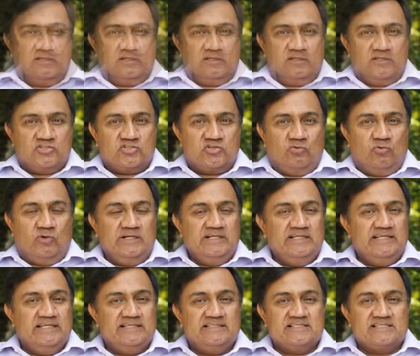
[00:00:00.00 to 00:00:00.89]
So one
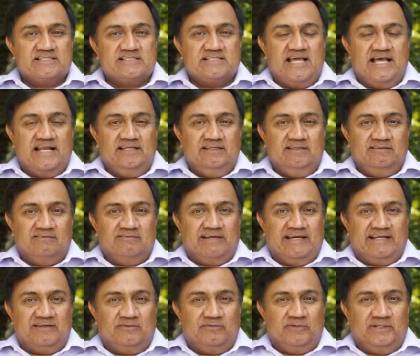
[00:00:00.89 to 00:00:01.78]
day the stallion
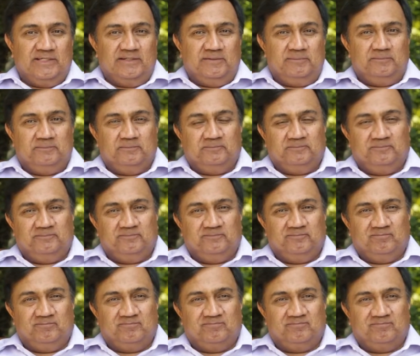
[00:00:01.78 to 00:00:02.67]
ran away,
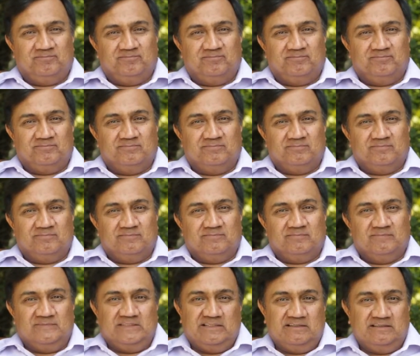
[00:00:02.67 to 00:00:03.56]

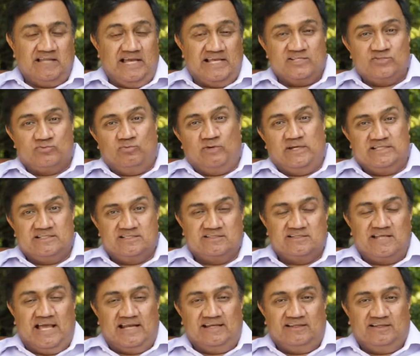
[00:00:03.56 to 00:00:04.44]
the nice white
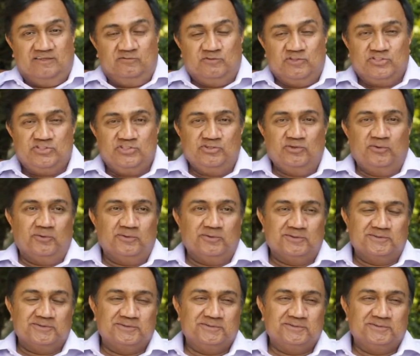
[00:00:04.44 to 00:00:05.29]
stallion which he owned.